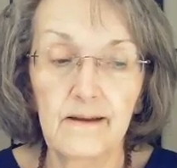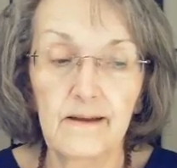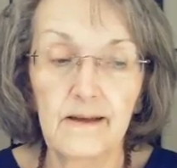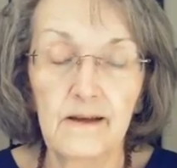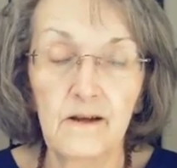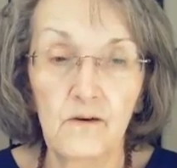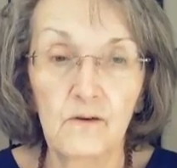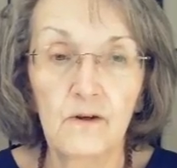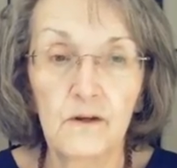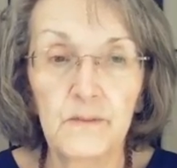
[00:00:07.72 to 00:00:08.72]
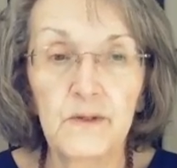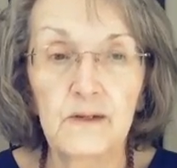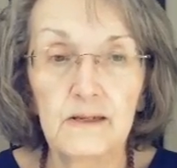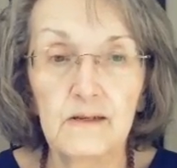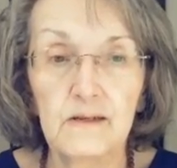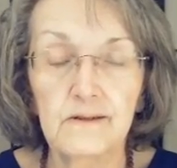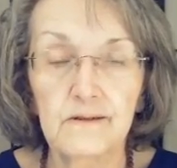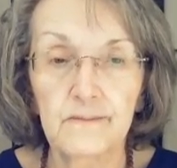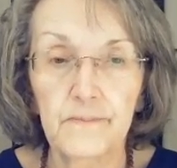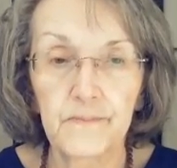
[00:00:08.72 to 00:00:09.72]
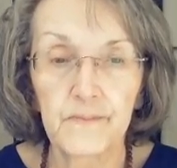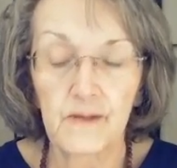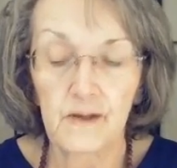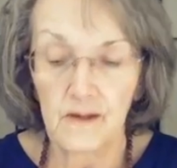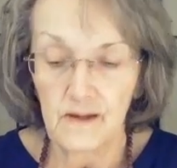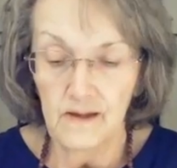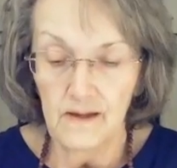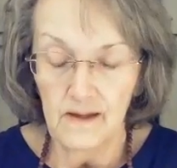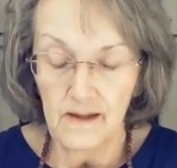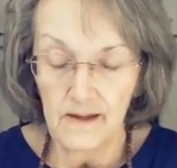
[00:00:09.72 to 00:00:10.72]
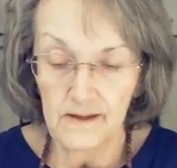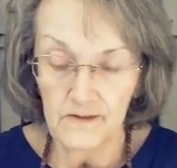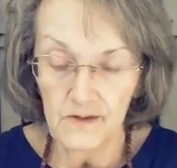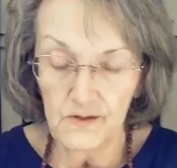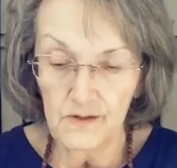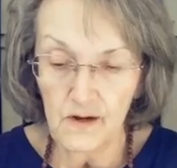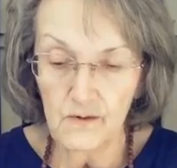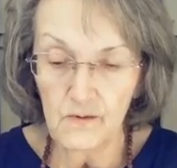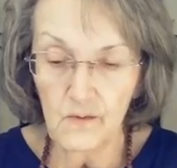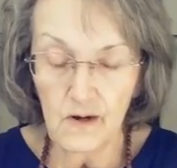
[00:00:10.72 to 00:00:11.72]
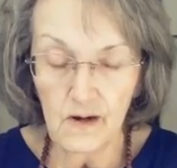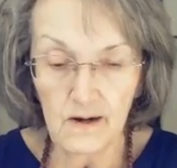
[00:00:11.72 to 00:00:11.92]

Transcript: in our own communities. And so